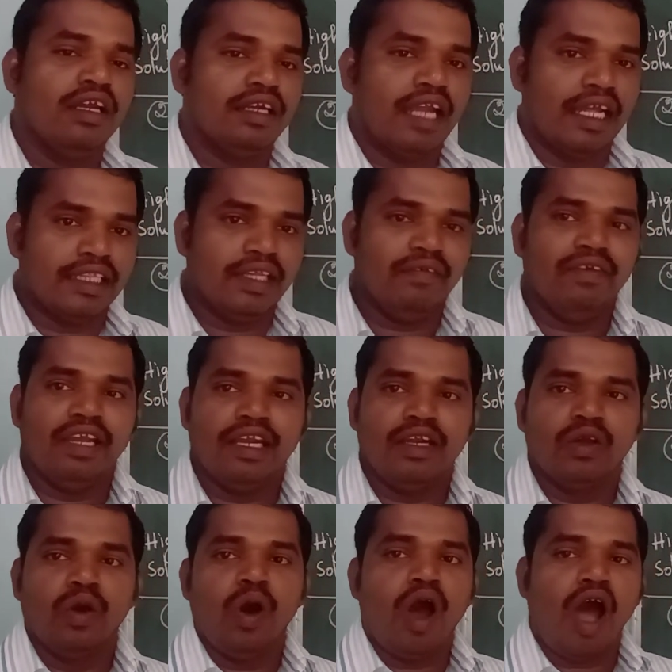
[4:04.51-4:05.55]
Nothing
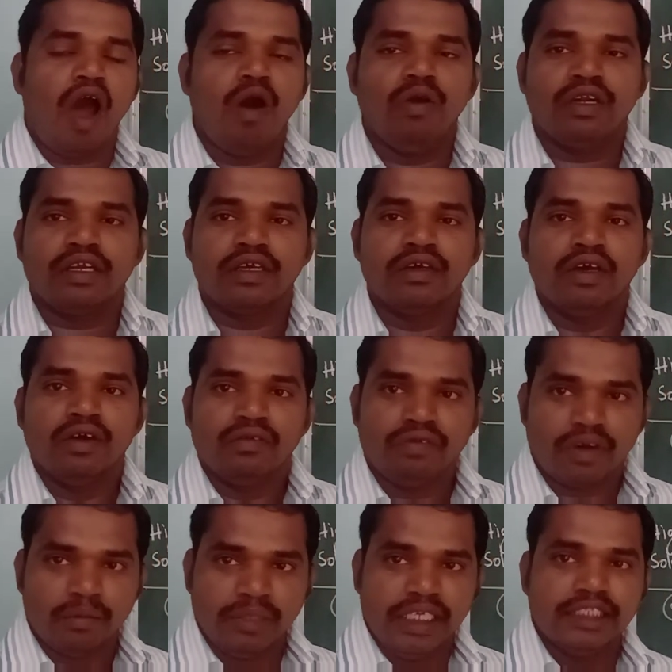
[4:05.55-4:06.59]
will go out
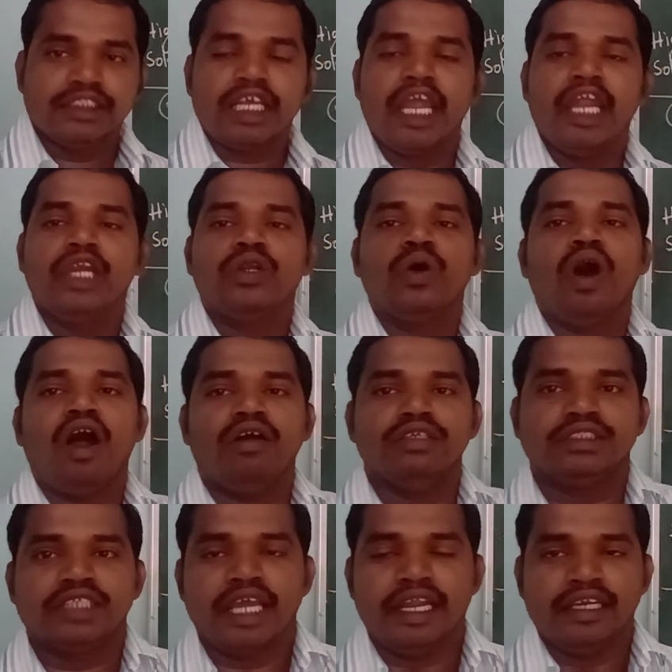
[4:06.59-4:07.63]
from inside to
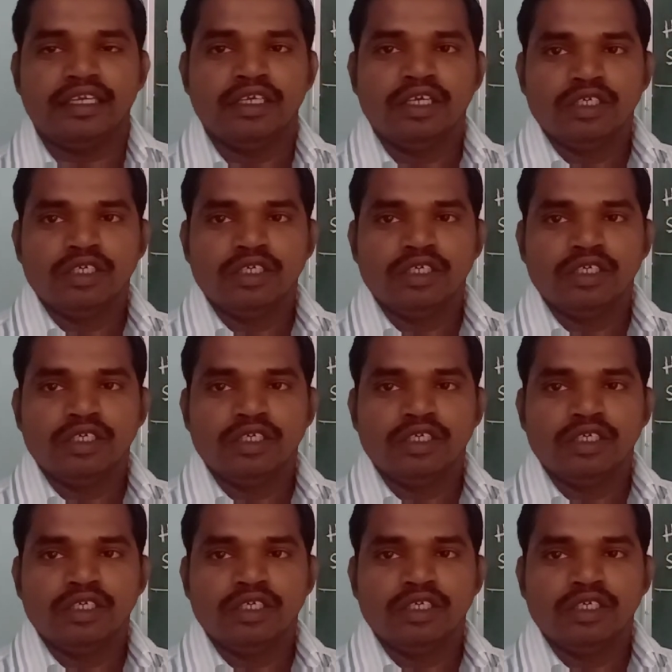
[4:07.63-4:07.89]
outside.